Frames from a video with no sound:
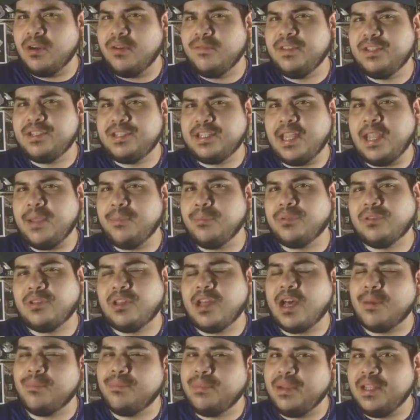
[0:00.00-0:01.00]
of the same
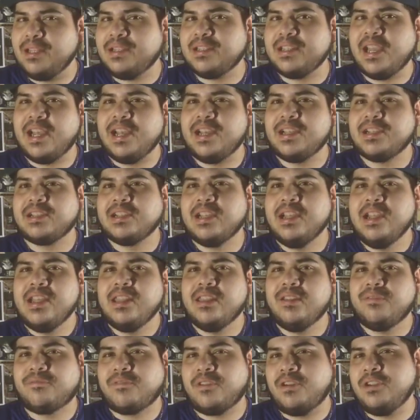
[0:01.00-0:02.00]
plot beats as
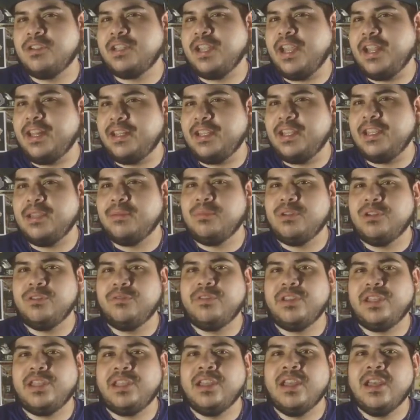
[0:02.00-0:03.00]
the first Alien
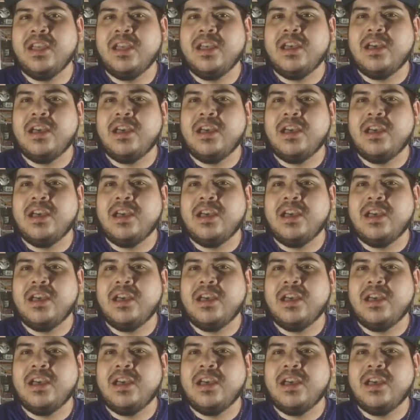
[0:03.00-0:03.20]
movie.